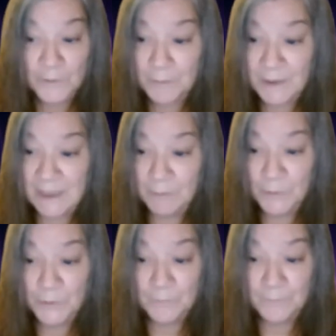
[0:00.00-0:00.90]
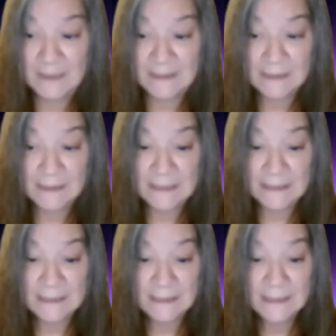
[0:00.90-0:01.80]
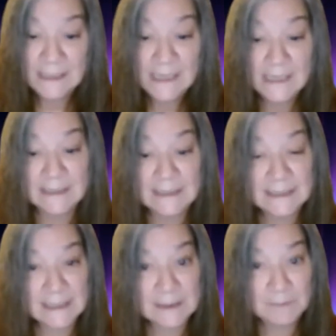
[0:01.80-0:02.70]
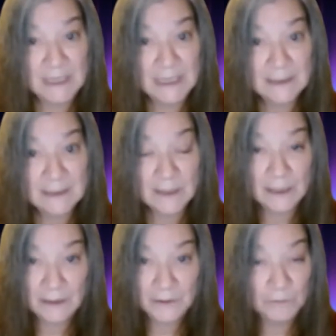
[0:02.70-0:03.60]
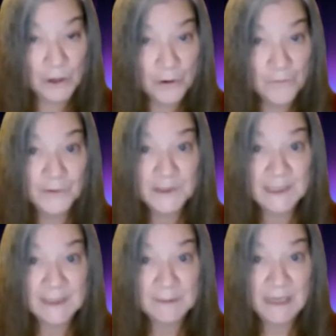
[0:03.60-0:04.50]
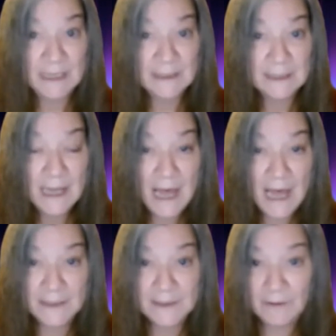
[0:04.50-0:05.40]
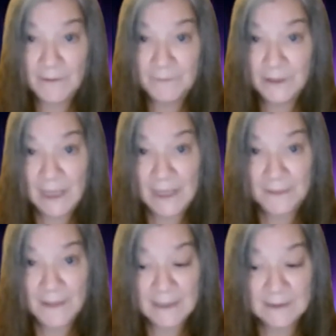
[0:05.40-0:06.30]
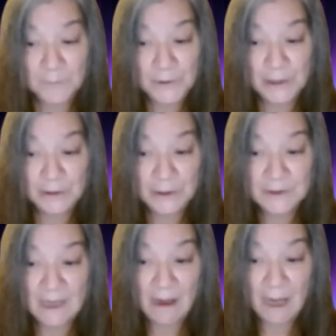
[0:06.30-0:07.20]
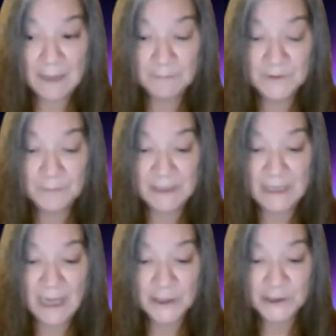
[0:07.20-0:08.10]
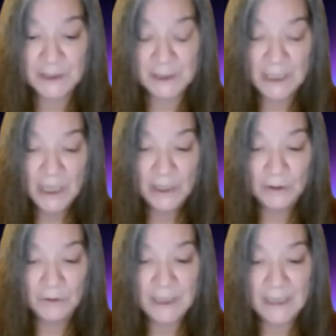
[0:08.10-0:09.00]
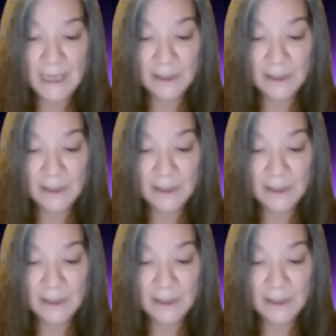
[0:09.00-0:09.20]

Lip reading: for people who visit LinkedIn is 6 minutes, a little over 6 minutes. And so I feel like that's a pretty good time to be actually looking